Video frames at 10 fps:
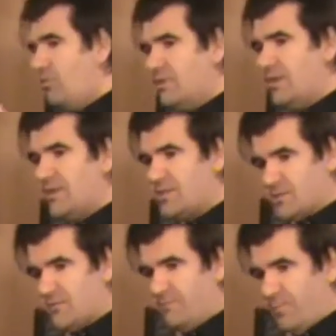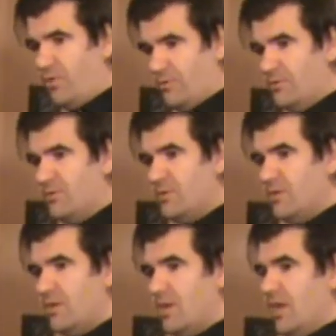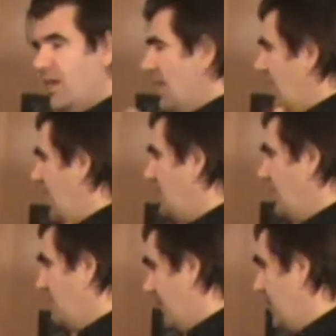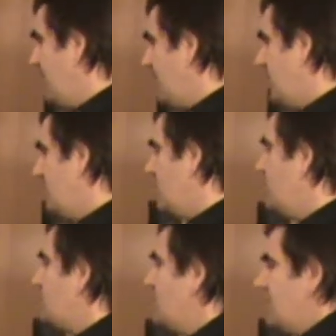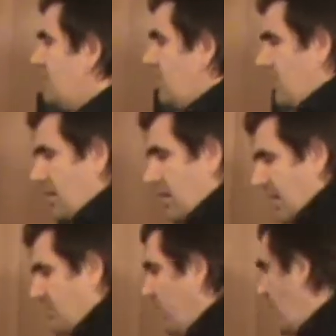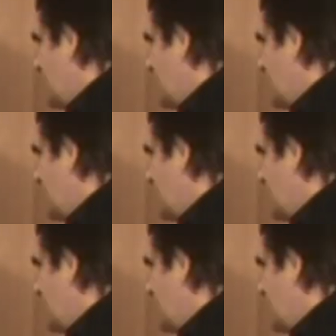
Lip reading: all the letters of Paul, and believe me, when you read them at